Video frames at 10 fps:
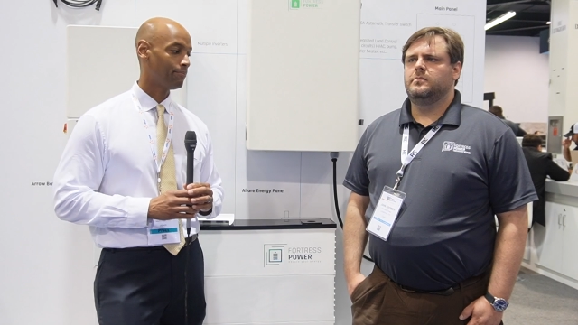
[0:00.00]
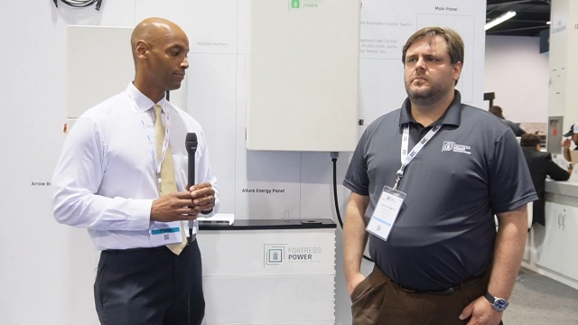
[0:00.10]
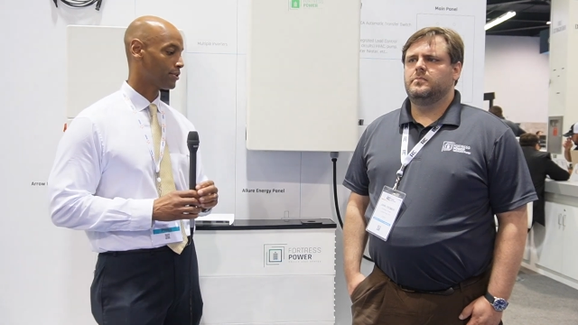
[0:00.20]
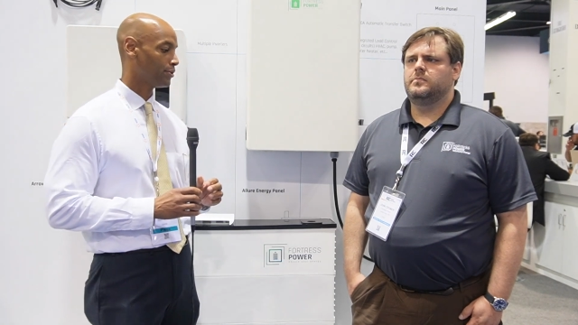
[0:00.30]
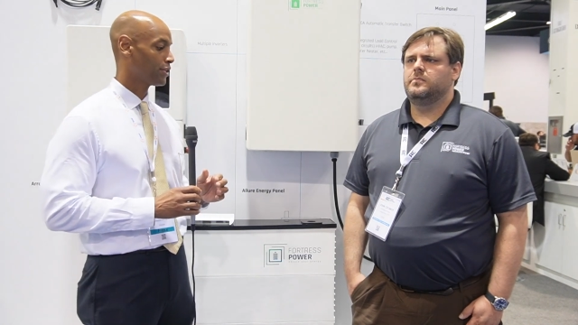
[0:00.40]

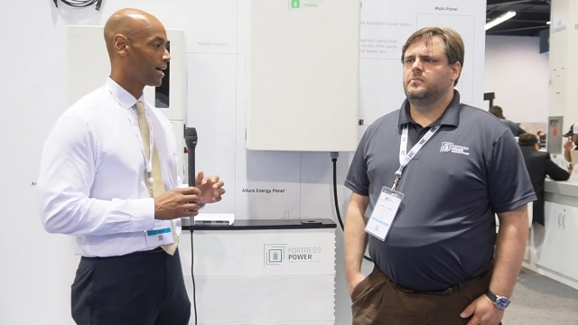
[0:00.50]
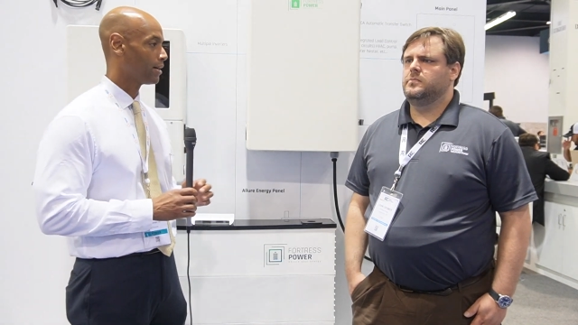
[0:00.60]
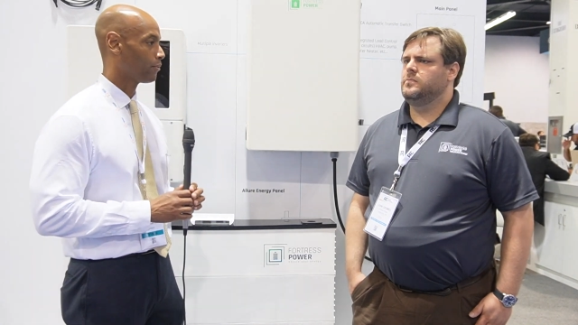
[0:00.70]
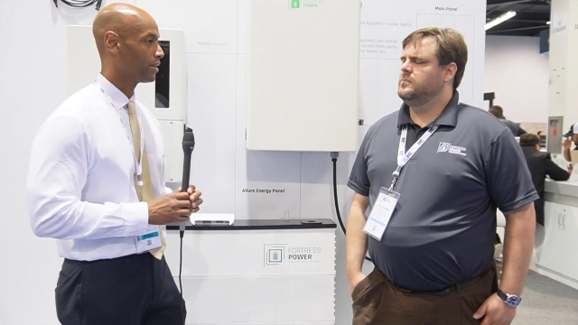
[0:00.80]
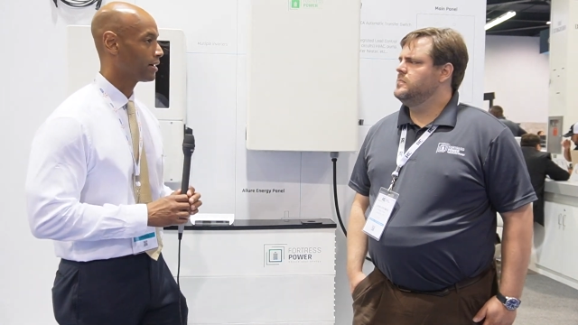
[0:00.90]
Speaker 1: So
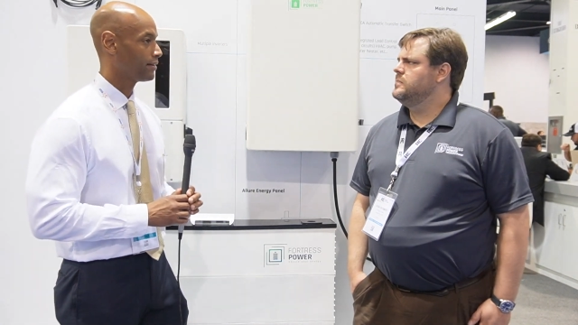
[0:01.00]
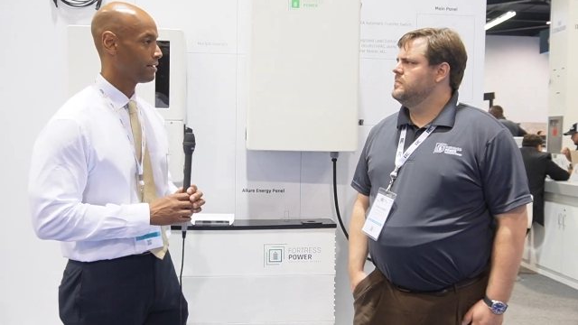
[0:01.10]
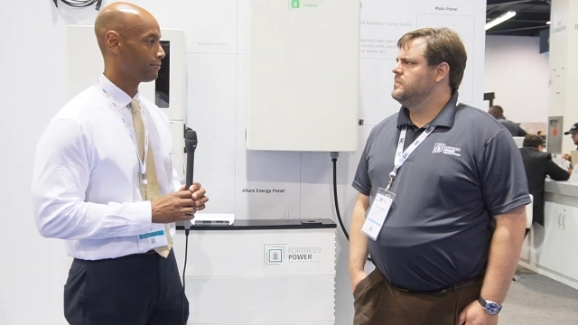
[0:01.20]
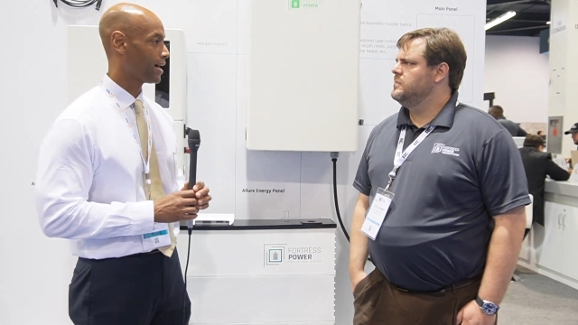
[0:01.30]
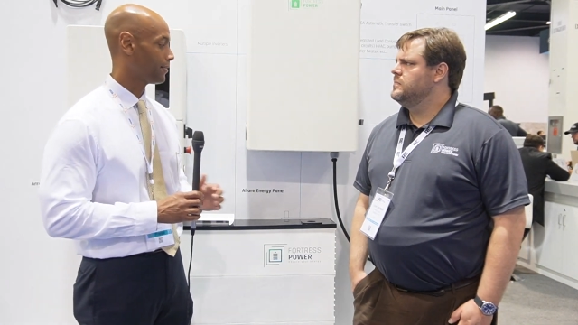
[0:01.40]
John, where can they
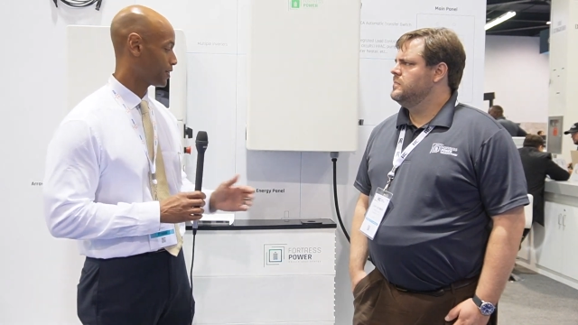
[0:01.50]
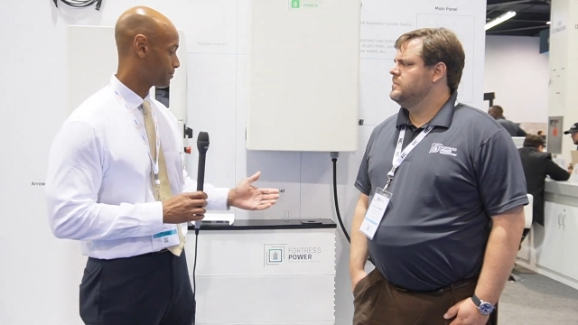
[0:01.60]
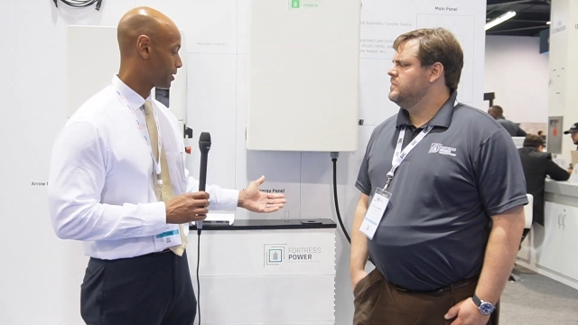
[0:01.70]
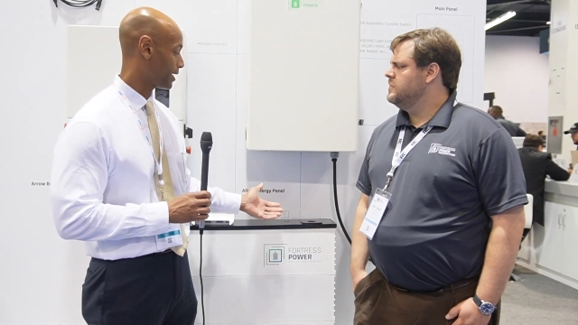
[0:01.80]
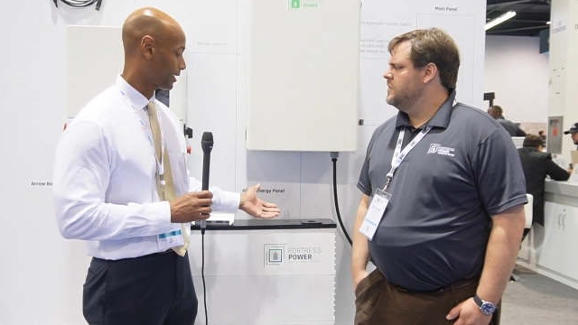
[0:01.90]
find this
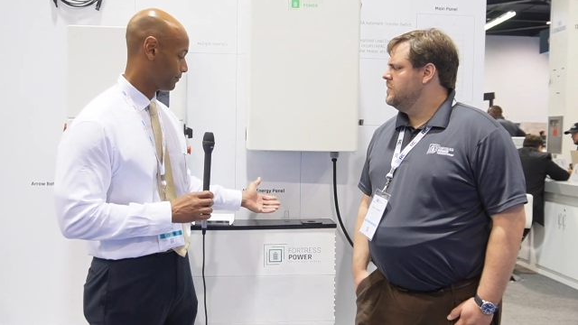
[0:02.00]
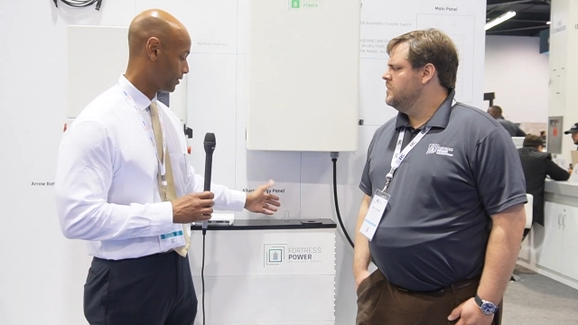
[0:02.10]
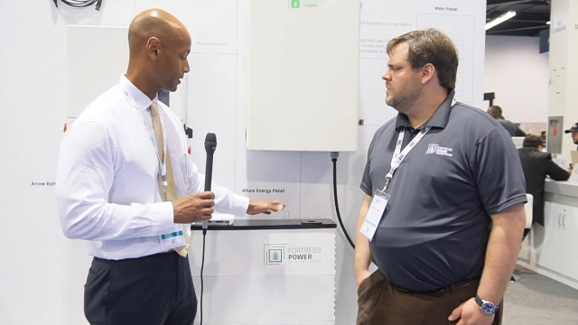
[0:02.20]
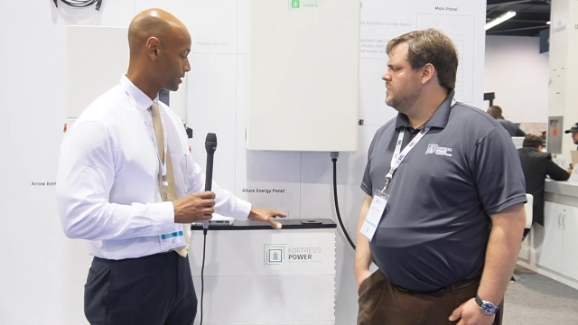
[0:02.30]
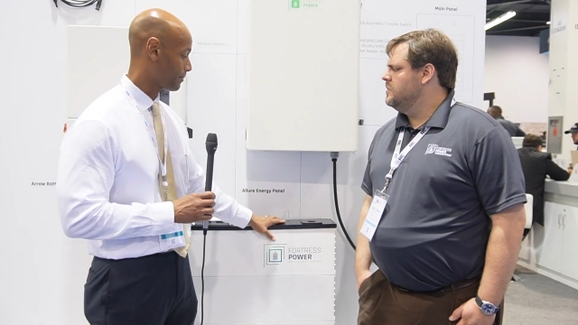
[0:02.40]
product if
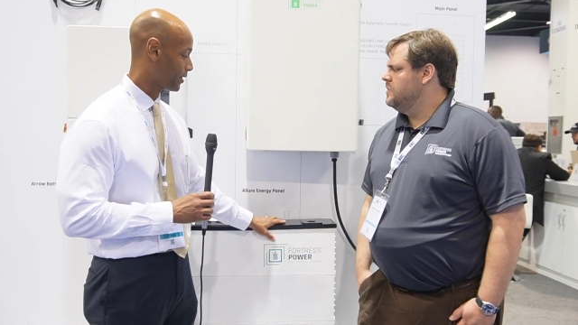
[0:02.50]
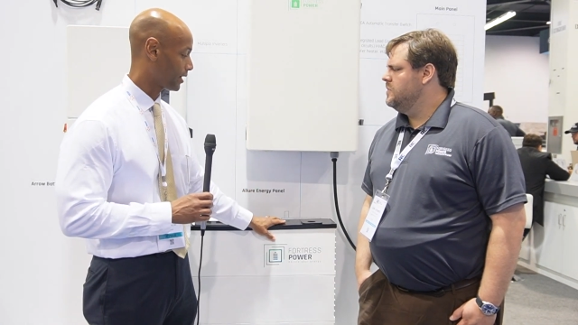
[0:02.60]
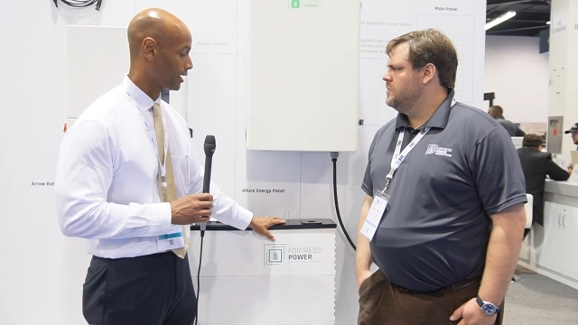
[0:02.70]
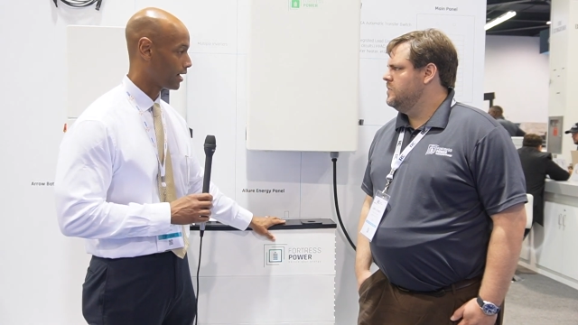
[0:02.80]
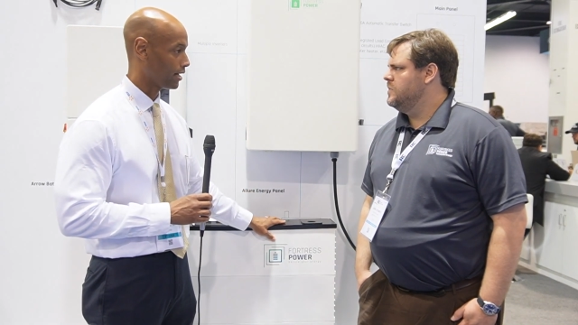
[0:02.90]
this is something that
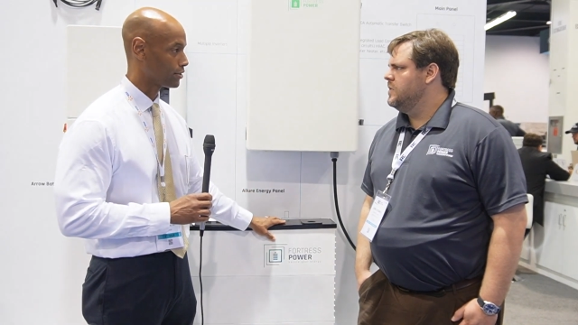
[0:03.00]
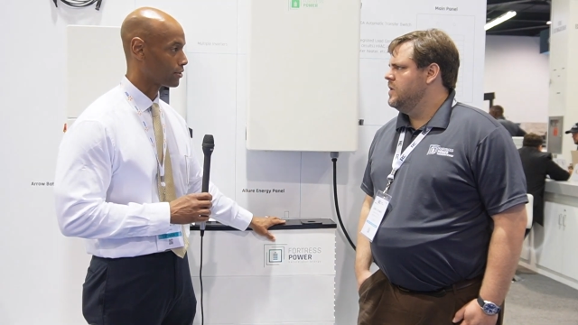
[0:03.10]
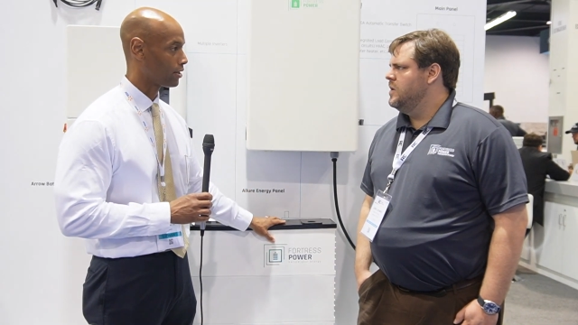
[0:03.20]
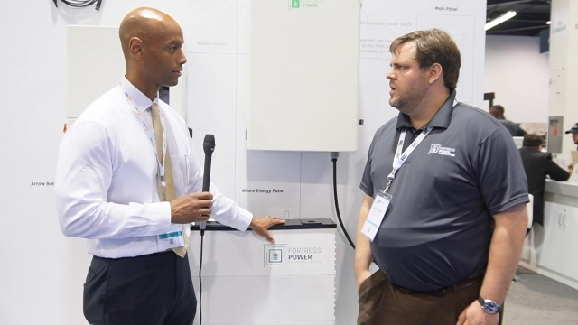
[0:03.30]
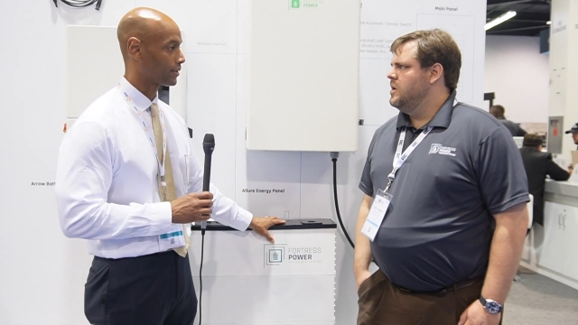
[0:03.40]
an
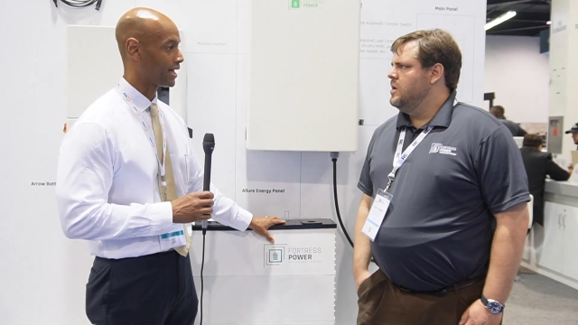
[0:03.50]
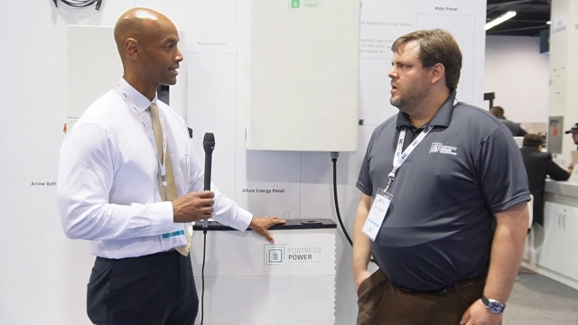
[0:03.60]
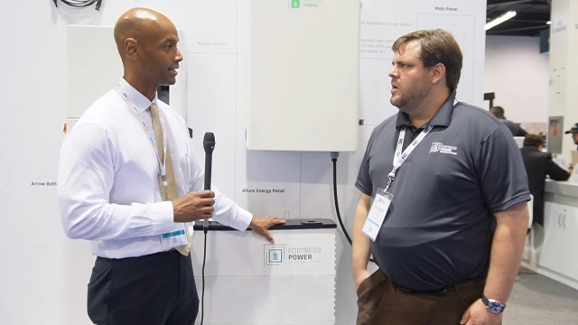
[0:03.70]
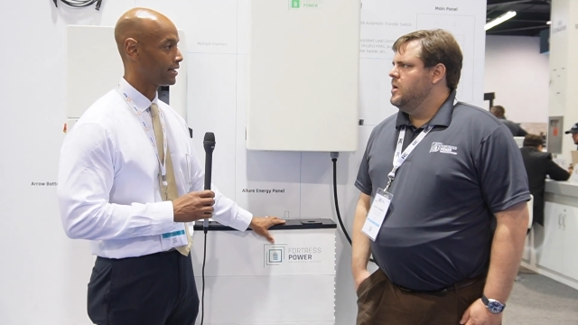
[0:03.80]
installer would like to